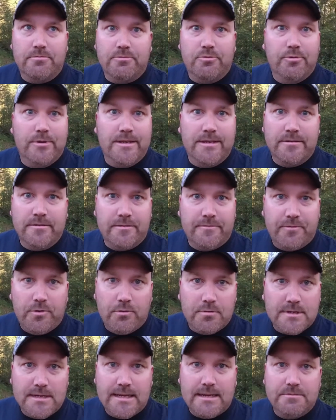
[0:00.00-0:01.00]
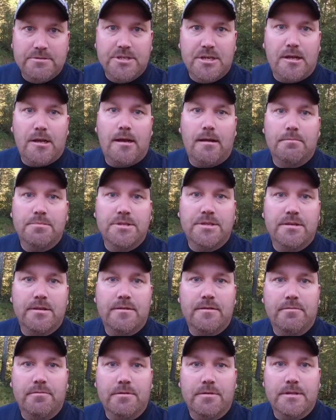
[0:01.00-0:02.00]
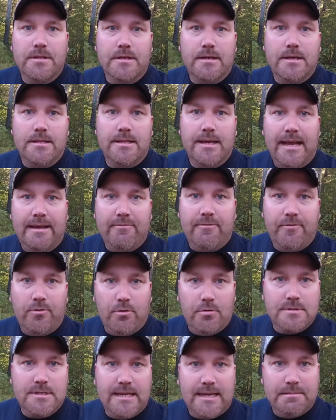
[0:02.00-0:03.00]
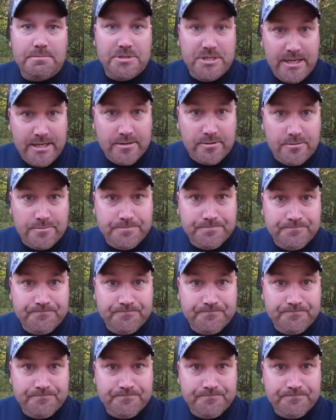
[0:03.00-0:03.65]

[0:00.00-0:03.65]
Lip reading: quitting their full-time jobs to have a full-time channel.